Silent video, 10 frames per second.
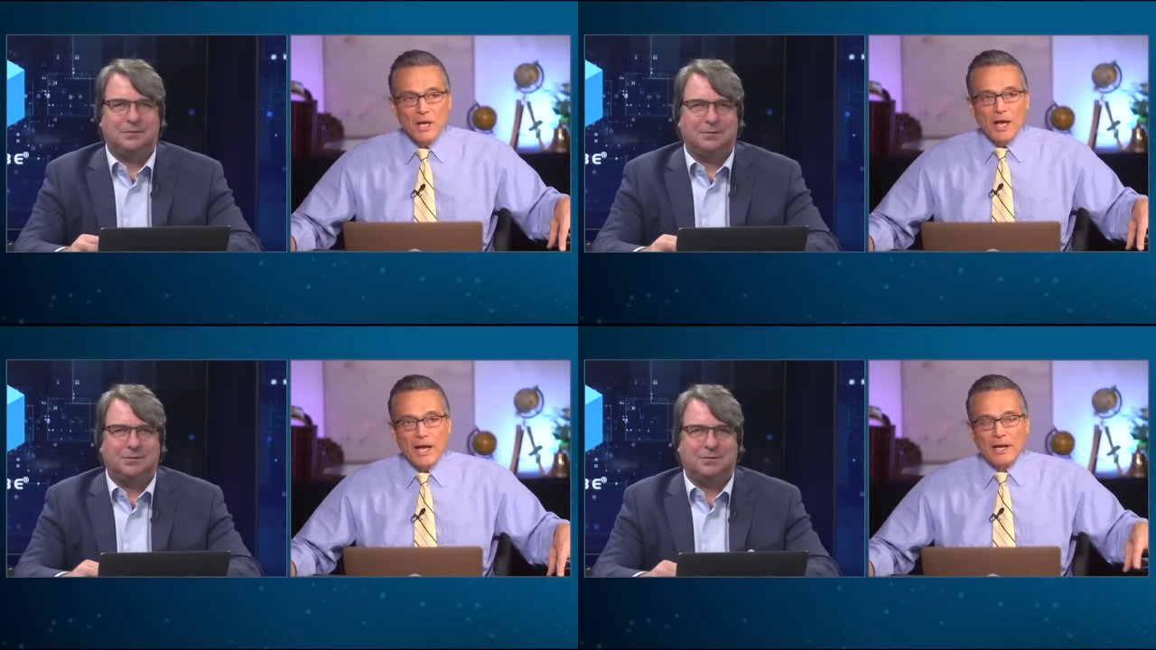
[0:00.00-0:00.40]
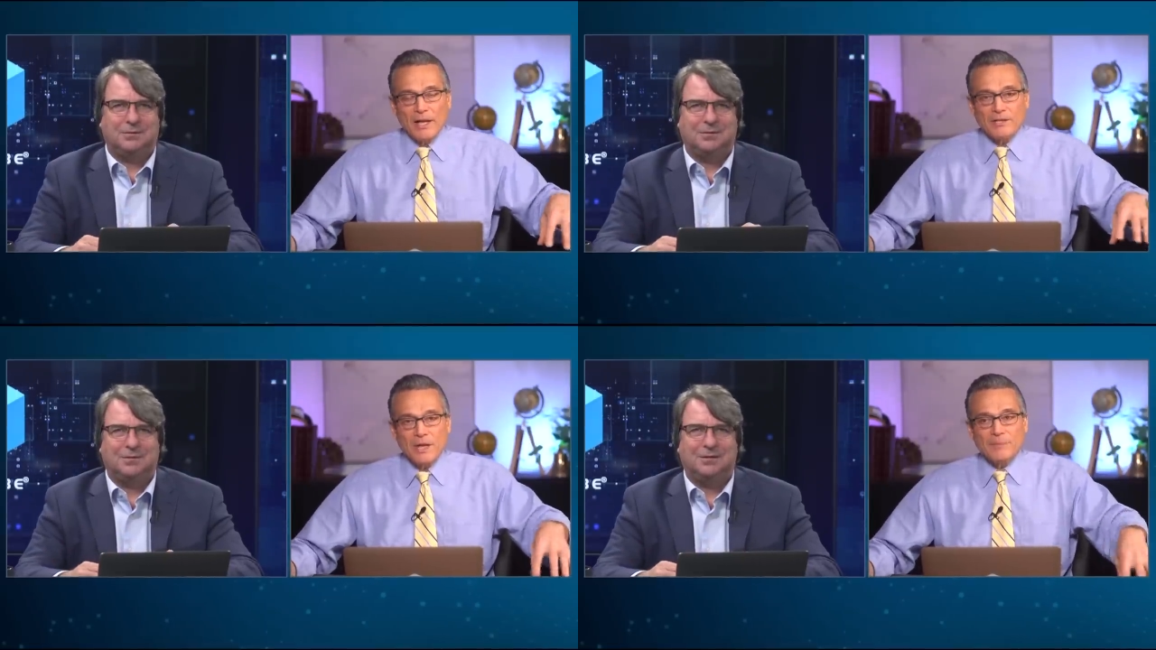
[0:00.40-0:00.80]
Speaker 1: And it
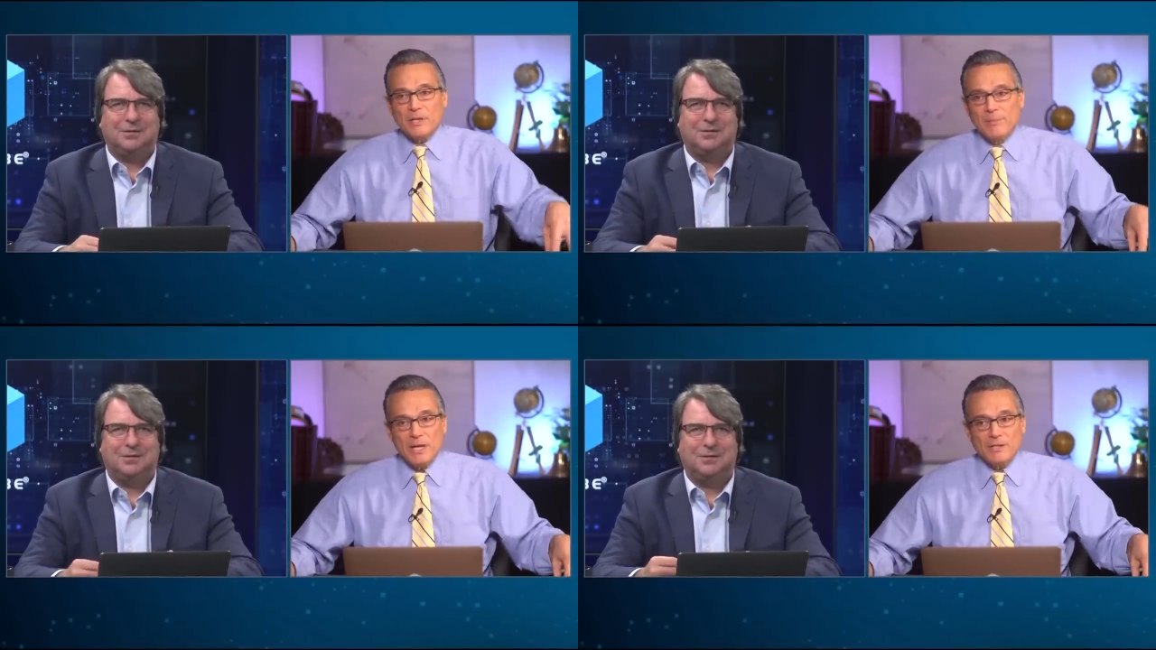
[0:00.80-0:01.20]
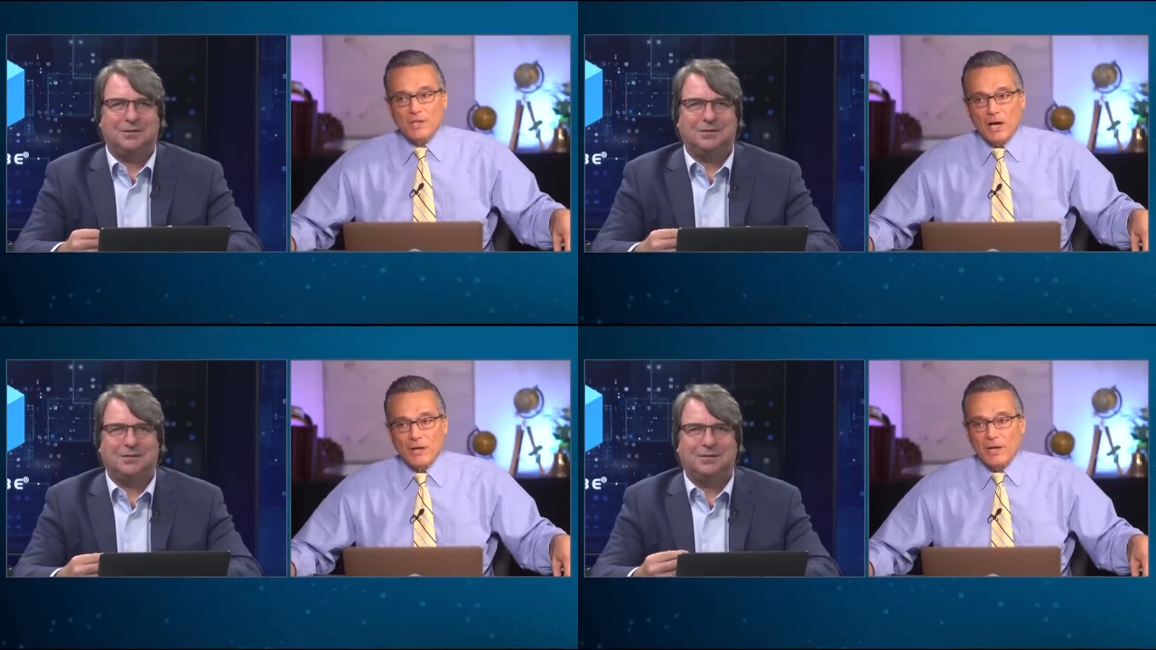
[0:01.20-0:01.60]
seems to me,
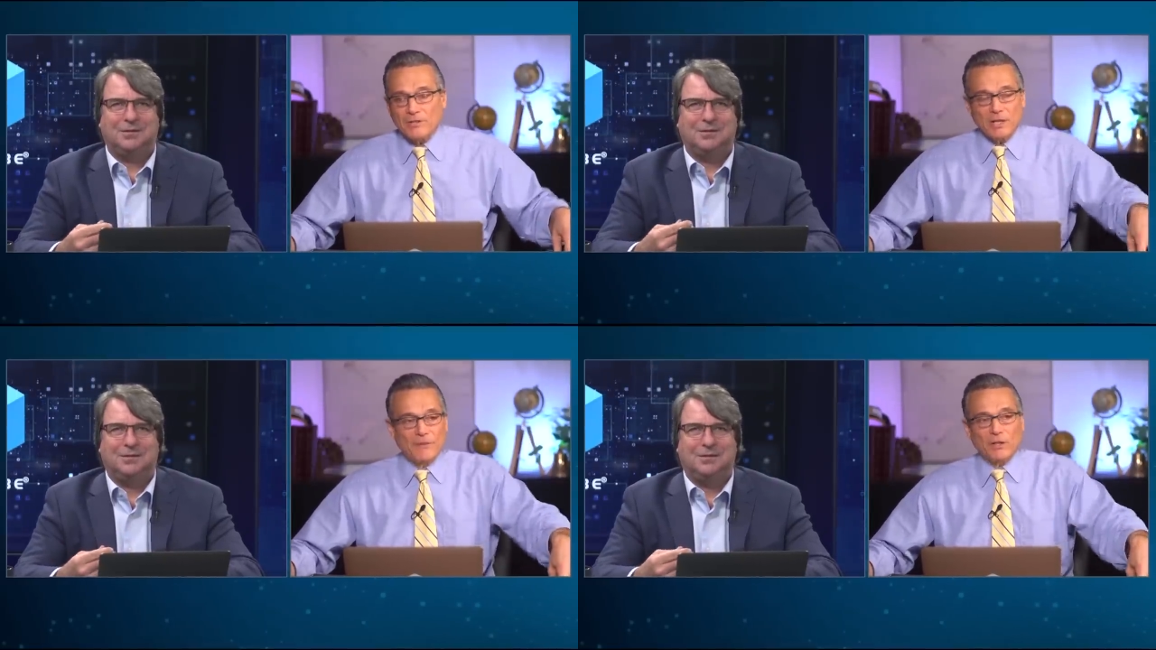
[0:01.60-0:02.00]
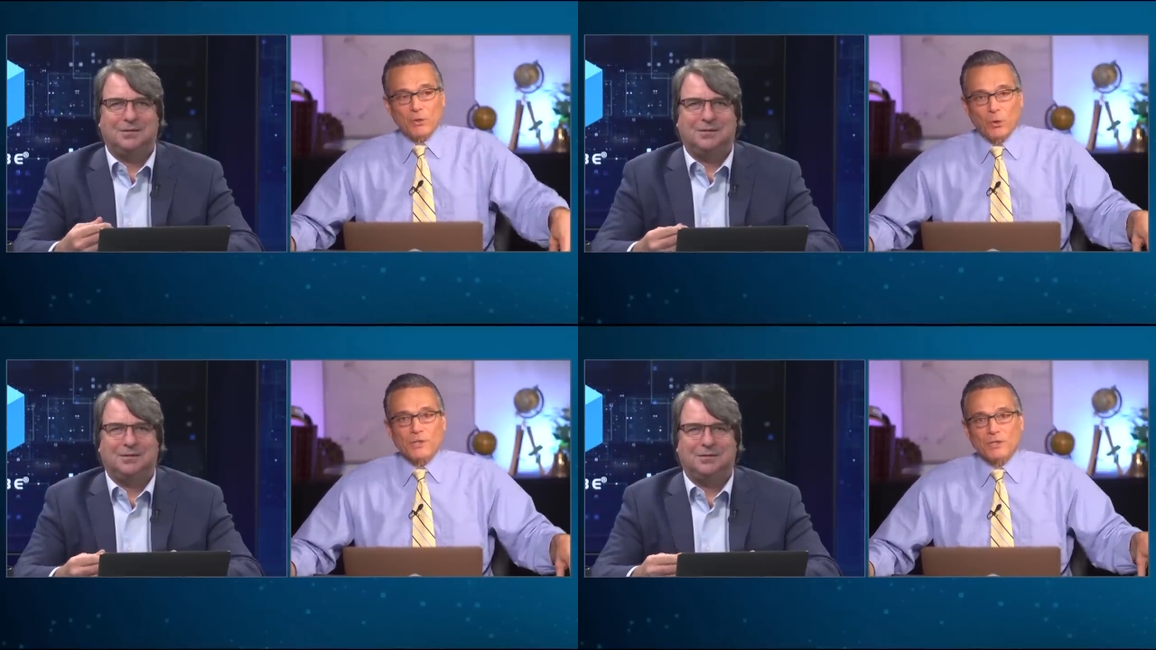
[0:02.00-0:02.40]
John, they should have a
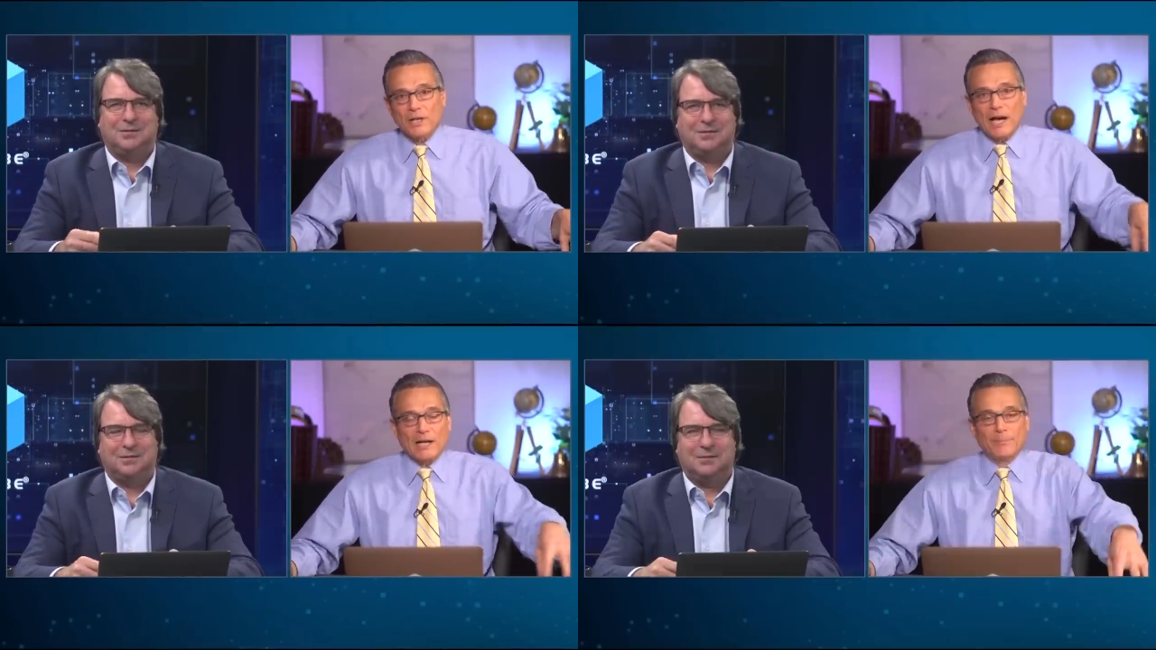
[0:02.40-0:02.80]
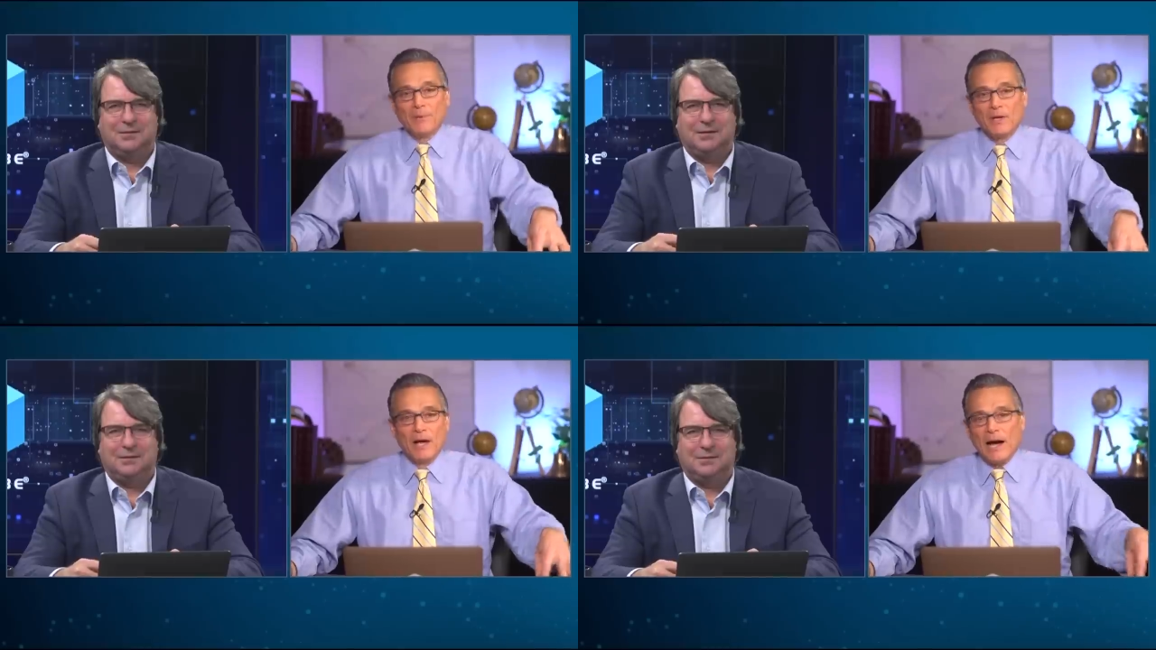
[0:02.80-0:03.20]
course on how to
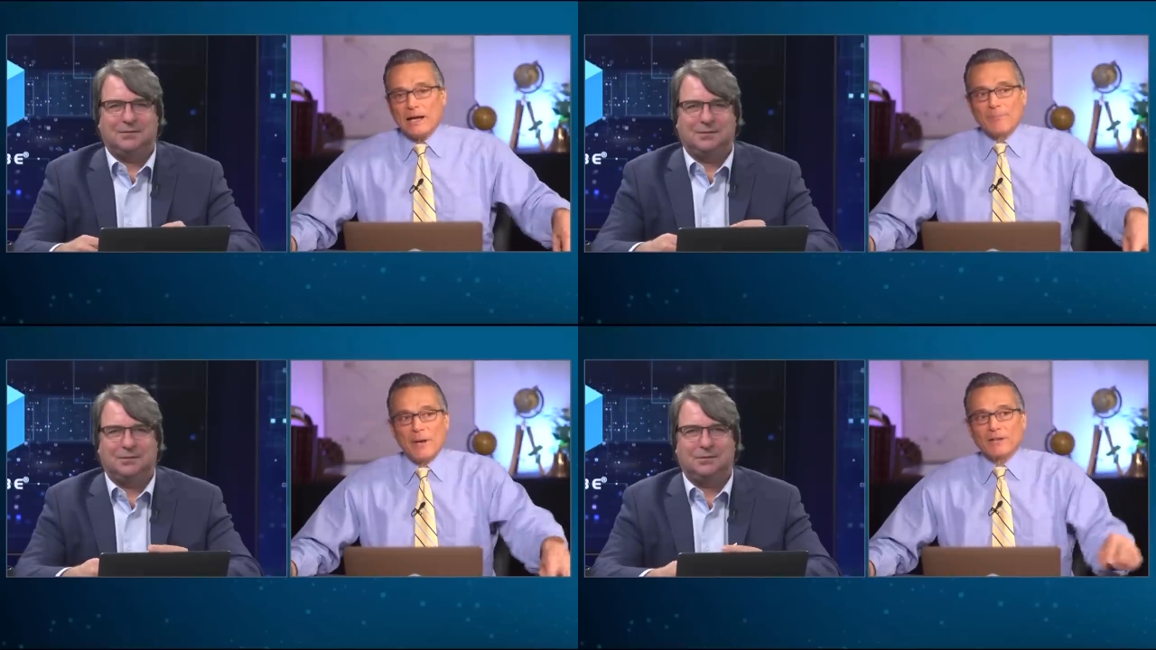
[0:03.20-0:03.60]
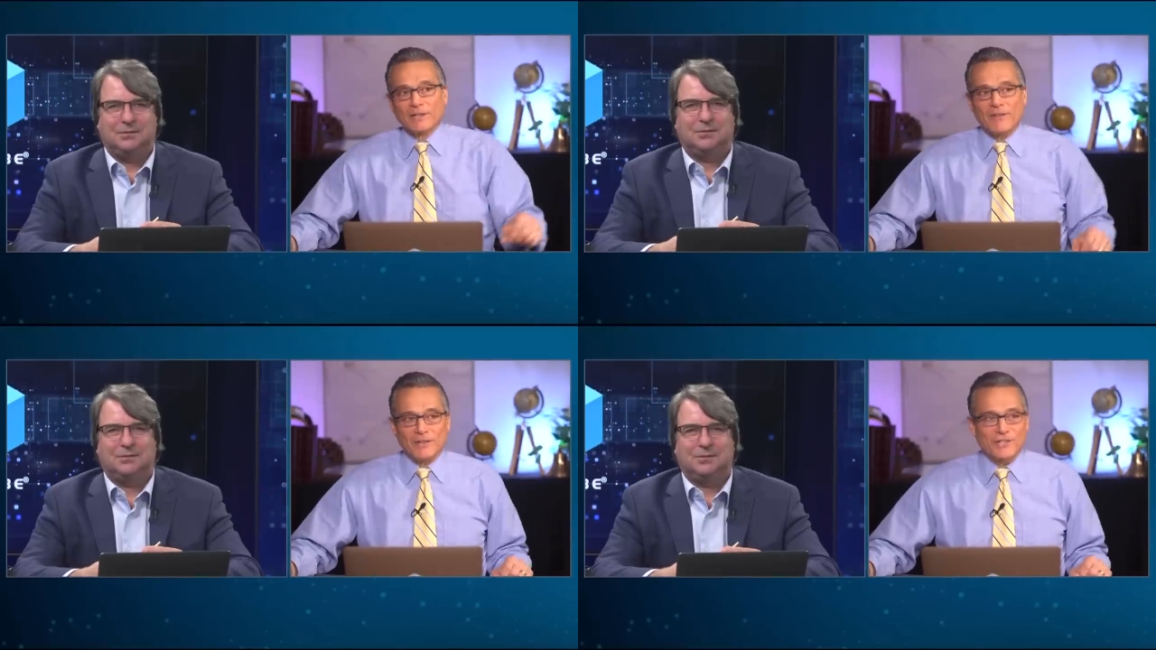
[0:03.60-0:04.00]
yeah. how to better leverage